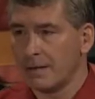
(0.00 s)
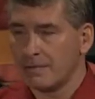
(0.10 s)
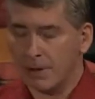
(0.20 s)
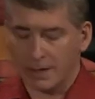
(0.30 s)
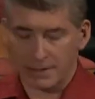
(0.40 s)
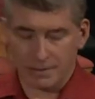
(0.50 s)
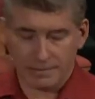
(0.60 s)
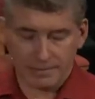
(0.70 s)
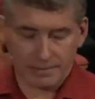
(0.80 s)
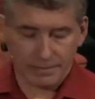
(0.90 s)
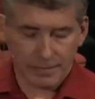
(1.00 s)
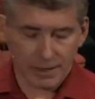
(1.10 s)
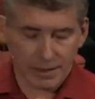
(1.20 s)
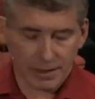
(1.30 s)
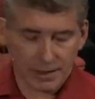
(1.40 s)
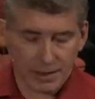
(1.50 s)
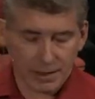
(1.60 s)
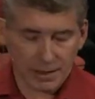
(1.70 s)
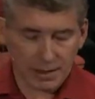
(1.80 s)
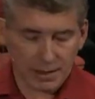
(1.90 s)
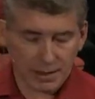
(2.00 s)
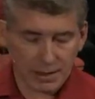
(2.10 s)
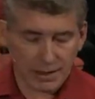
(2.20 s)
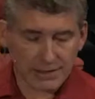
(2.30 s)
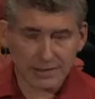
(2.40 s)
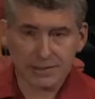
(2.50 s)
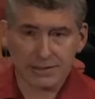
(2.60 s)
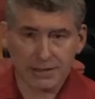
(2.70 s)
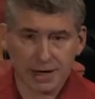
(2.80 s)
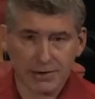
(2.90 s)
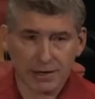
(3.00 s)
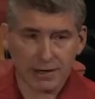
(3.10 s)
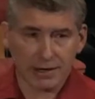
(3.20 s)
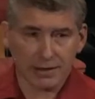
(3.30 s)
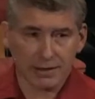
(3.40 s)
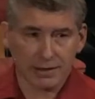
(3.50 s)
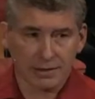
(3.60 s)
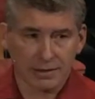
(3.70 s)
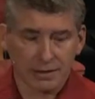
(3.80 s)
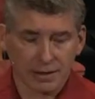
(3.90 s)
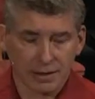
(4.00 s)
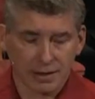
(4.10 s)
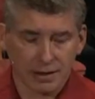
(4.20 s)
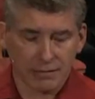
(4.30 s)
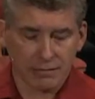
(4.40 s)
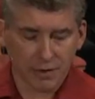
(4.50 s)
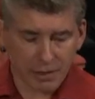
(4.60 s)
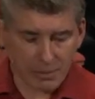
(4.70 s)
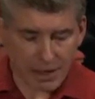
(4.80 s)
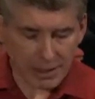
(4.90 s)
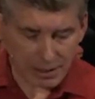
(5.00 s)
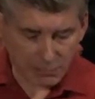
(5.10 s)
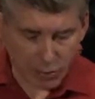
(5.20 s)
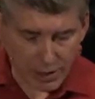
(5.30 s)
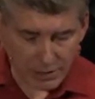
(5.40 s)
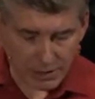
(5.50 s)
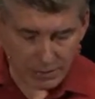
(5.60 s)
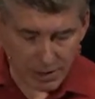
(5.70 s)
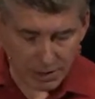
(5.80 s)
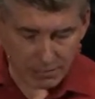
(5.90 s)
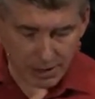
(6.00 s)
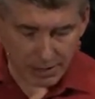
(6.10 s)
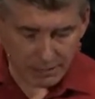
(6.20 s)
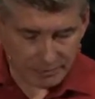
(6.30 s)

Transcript: But his sincerity really made an impression upon me.